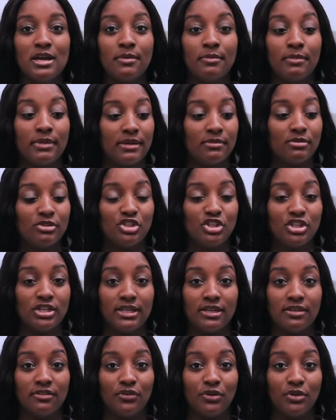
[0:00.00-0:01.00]
My name is
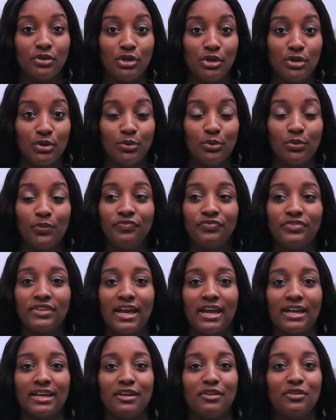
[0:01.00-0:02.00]
Jadine if you're new,
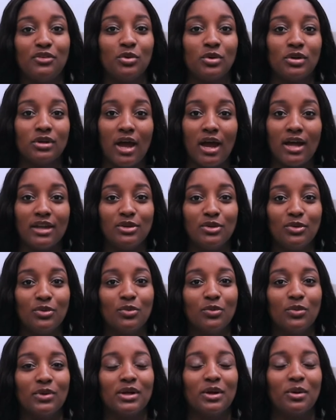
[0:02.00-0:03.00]
and if you are not new,
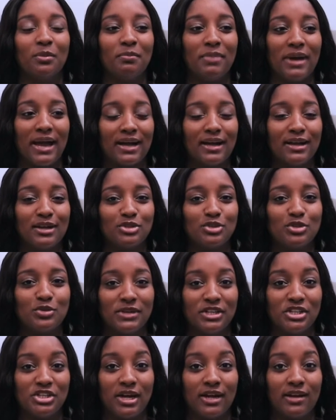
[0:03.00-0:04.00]
welcome back to
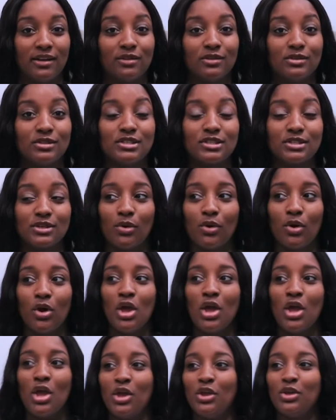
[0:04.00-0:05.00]
my channel. So
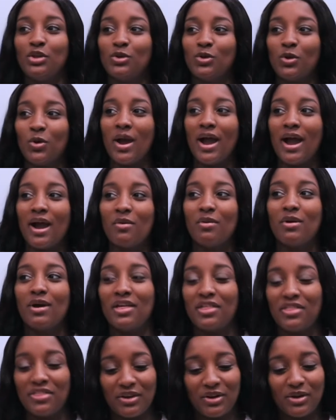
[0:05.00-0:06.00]
you know how
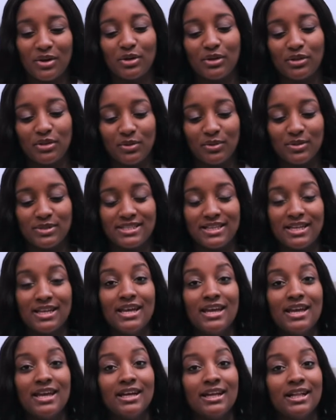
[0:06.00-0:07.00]
there are those
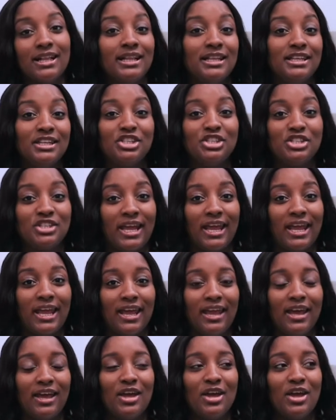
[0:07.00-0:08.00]

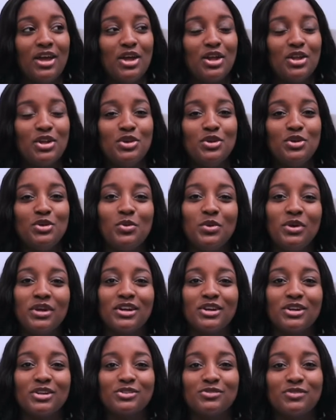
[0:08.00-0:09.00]
cliche New
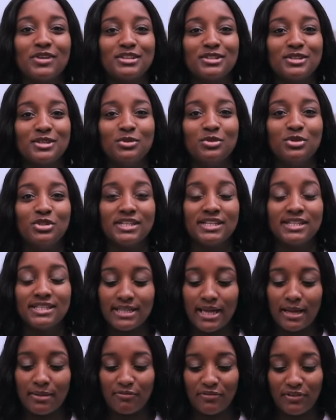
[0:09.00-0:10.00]
Year's resolution
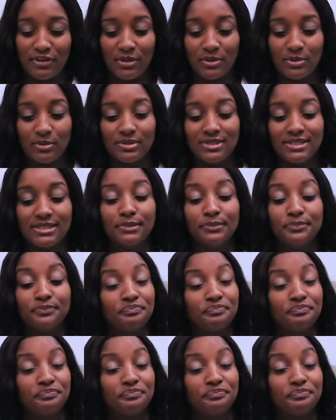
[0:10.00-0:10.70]
type videos?